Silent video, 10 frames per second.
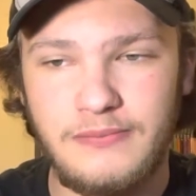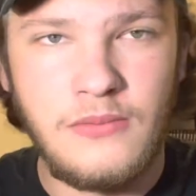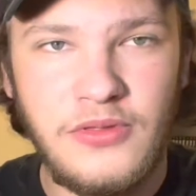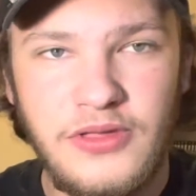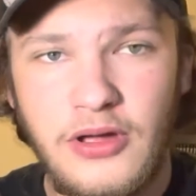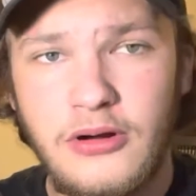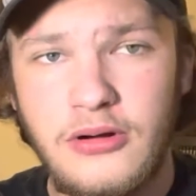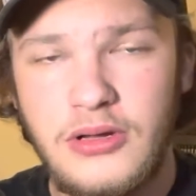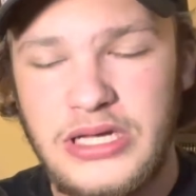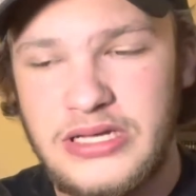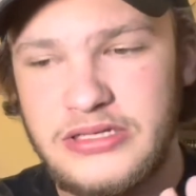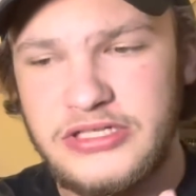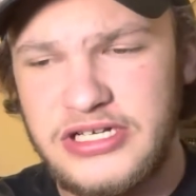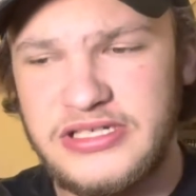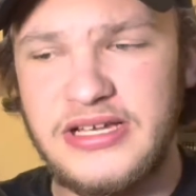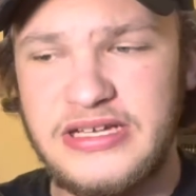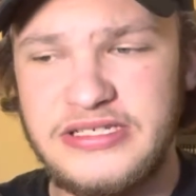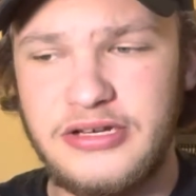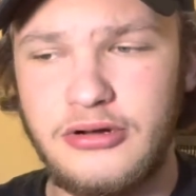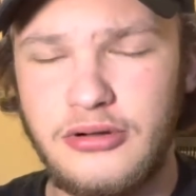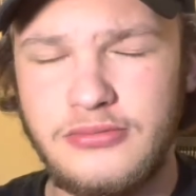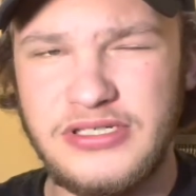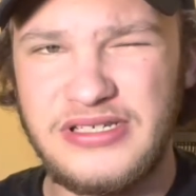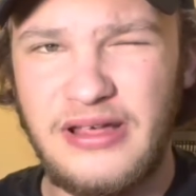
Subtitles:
the art in JJK 0 was